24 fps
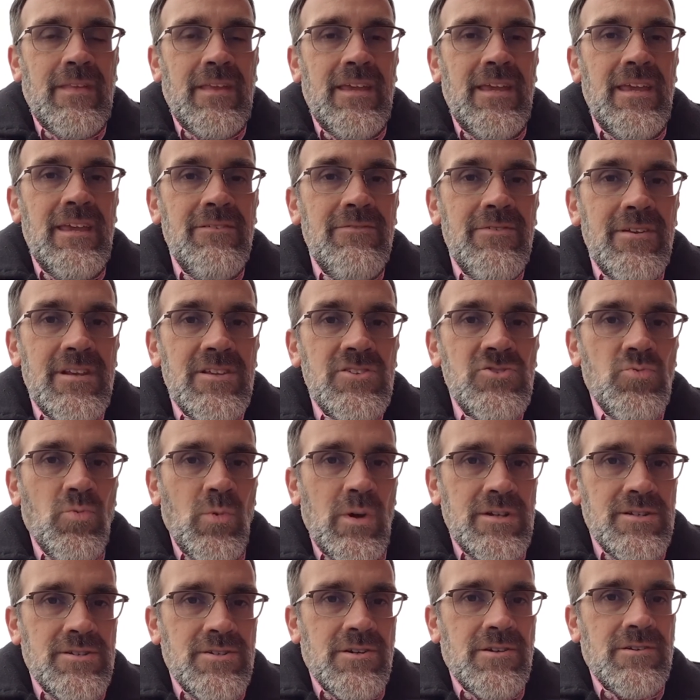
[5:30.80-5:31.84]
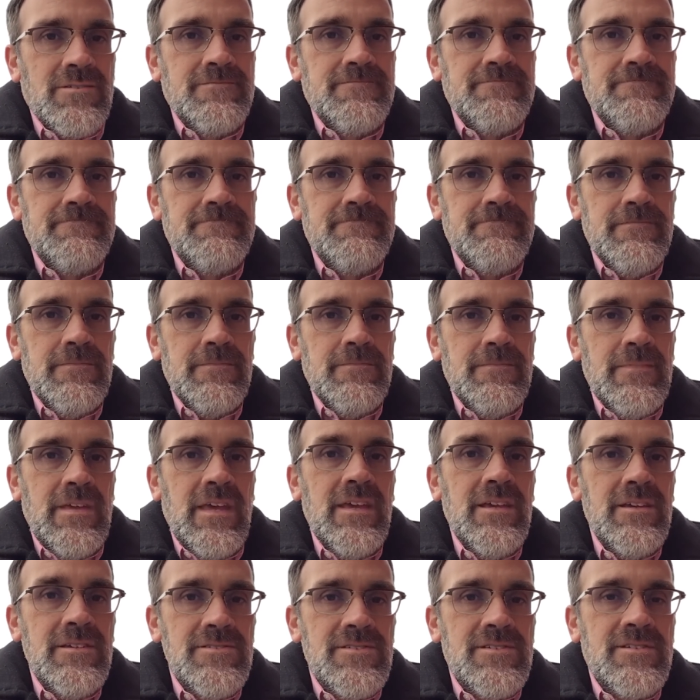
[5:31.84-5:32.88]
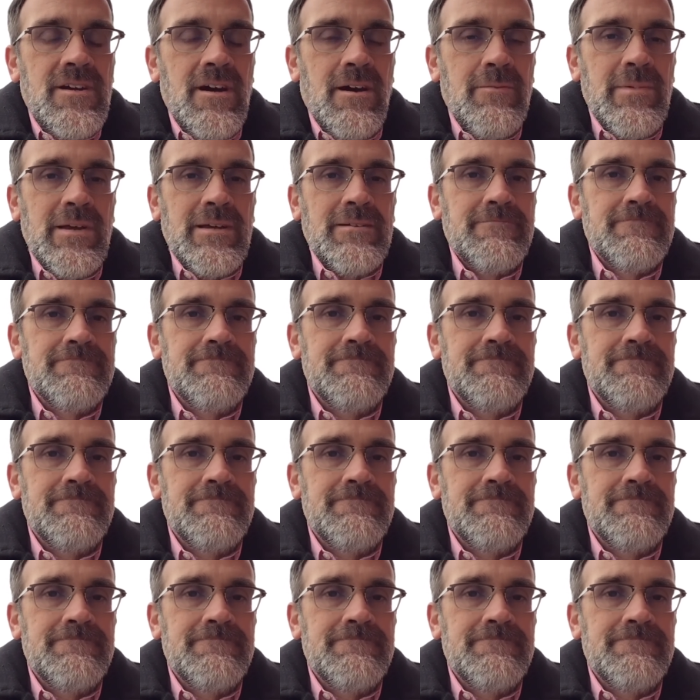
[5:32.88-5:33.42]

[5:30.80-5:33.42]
even as winter is coming?